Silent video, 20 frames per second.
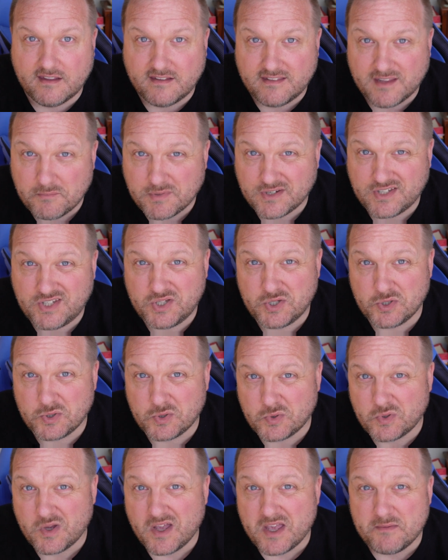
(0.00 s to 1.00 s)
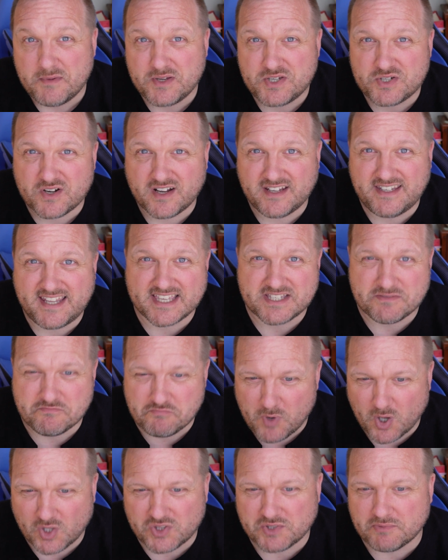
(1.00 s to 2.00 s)
Number two, be sure to test
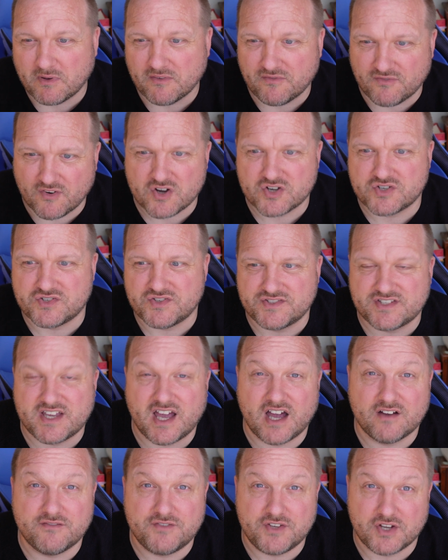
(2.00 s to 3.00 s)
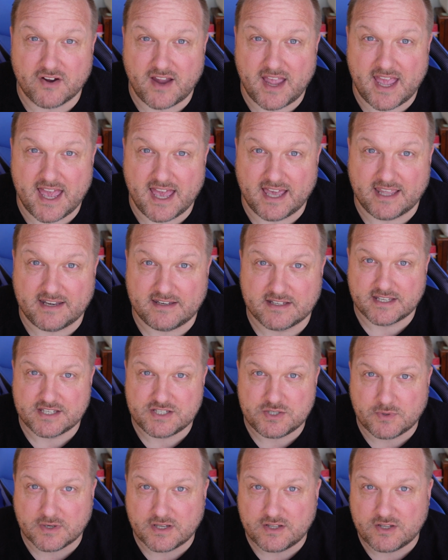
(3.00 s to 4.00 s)
multiple versions of your ad.
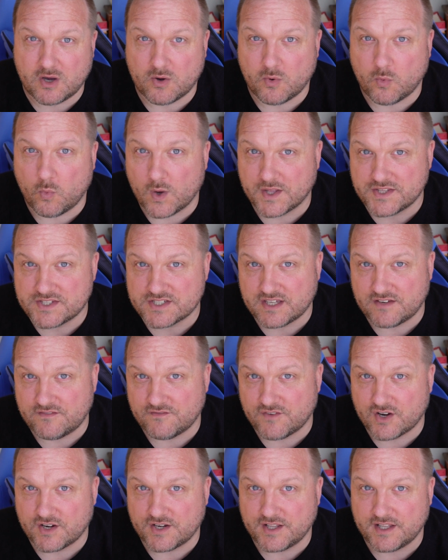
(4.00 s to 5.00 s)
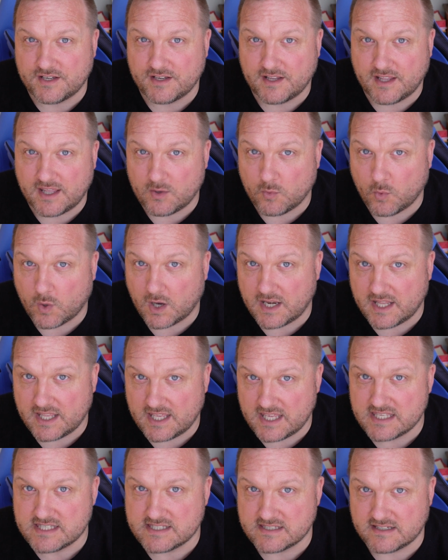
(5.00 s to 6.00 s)
because you want to know what's converting and what
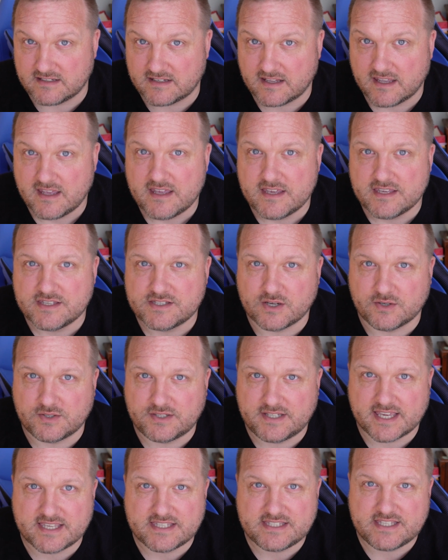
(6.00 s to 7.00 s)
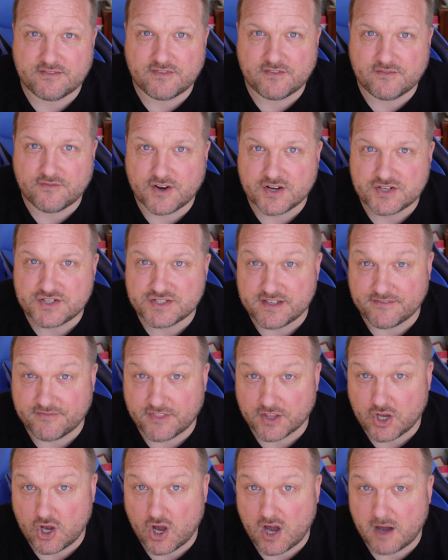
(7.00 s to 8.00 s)
isn't. So test different versions of
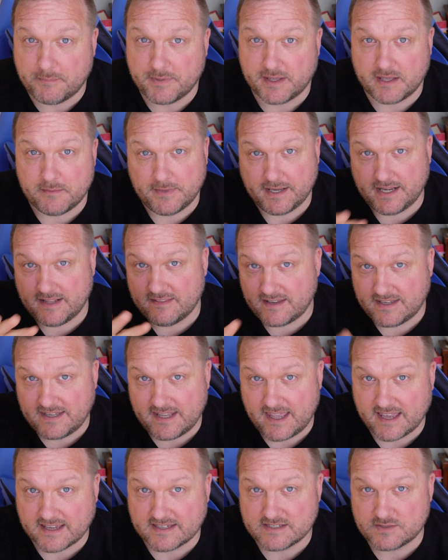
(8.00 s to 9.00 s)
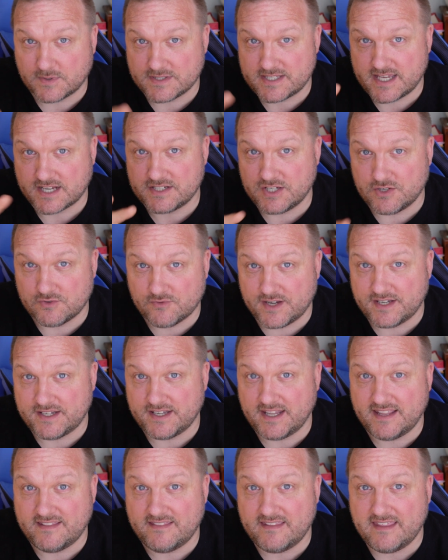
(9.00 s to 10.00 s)
the copy, meaning the text, what's actually written
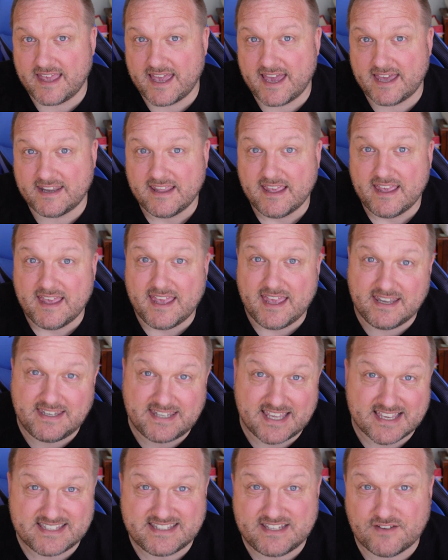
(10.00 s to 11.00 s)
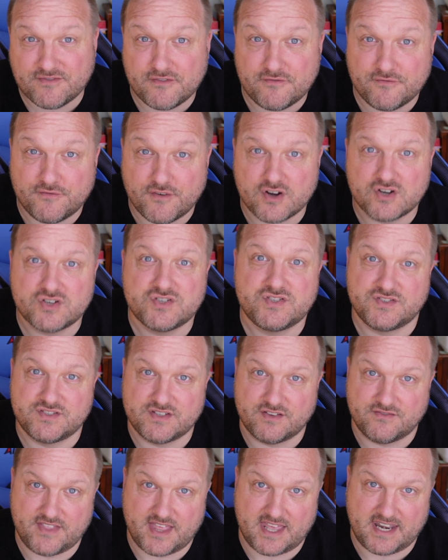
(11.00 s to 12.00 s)
in the ad, and test different versions
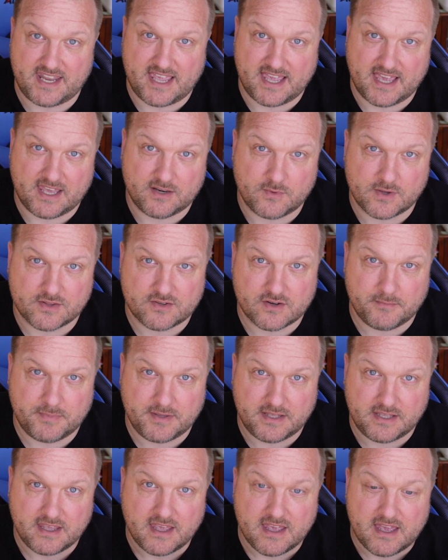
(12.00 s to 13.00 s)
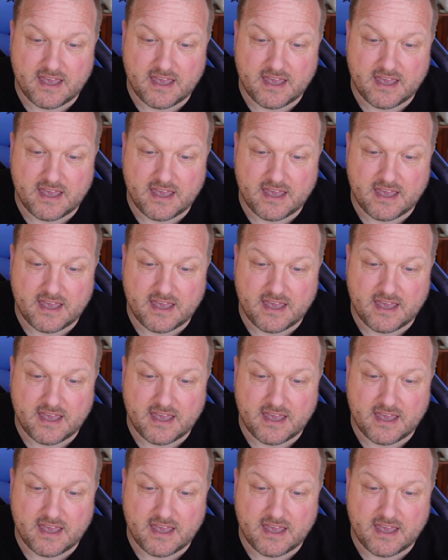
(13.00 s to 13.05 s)
of that ad, whether it be